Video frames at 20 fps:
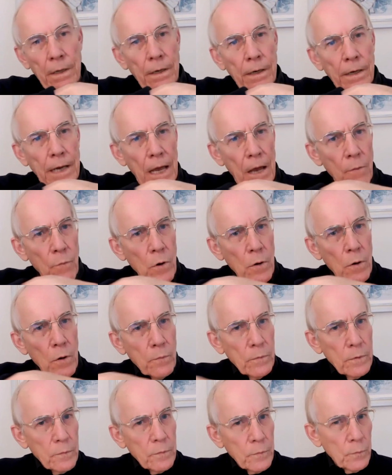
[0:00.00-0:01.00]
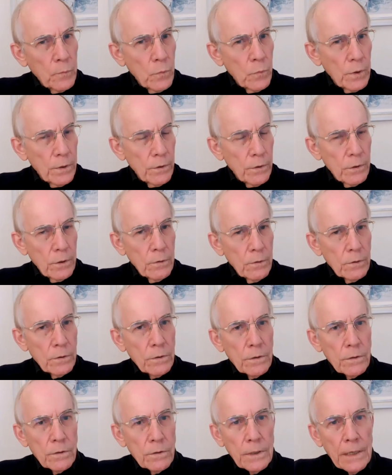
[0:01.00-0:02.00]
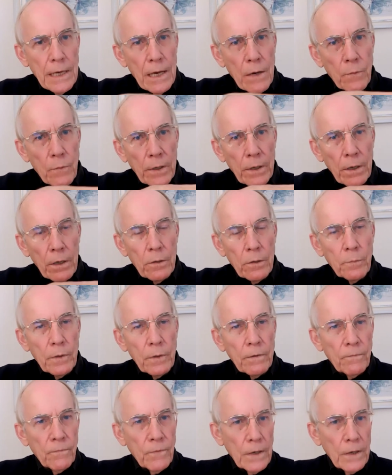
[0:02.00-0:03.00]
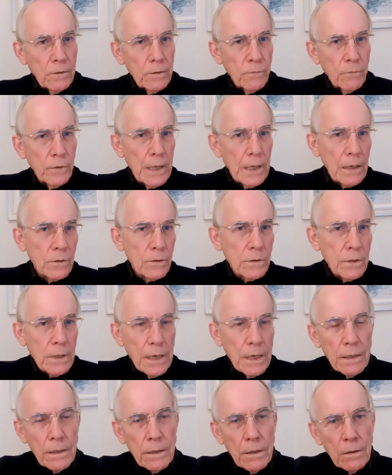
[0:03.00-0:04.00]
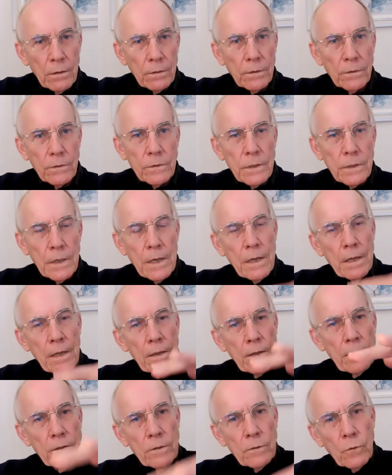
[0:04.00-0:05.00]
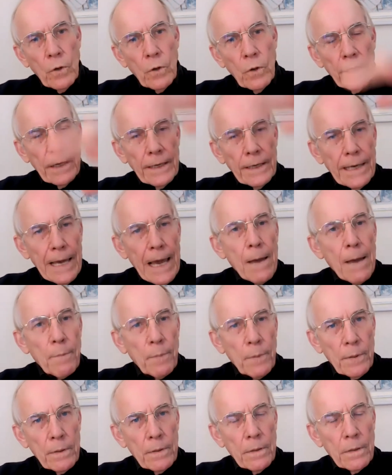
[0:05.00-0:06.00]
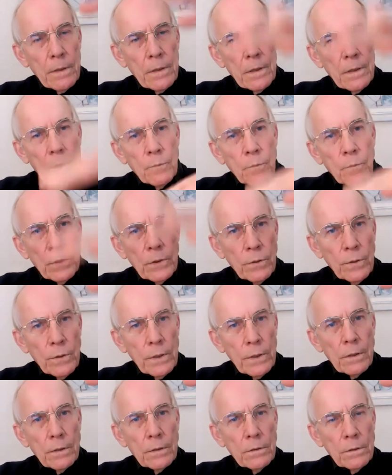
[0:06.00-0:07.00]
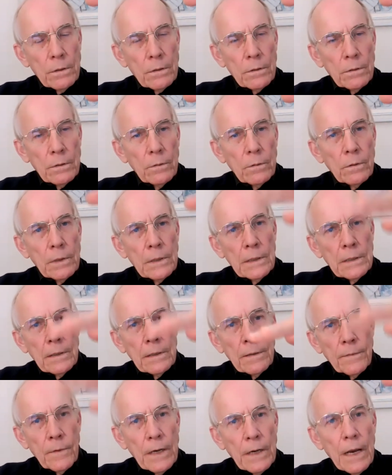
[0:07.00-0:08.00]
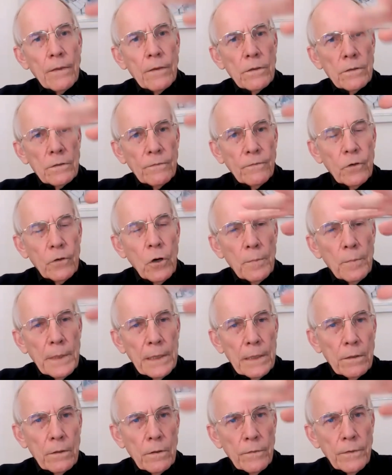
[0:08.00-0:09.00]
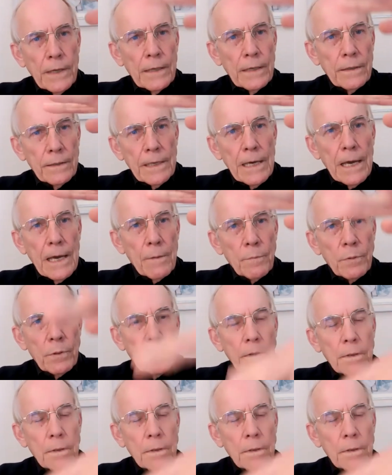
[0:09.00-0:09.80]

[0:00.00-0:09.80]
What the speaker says: now what we want to do is to see how we're going to be effective with our stakeholders. There's quite a gap between the two, and others have commented on that gap.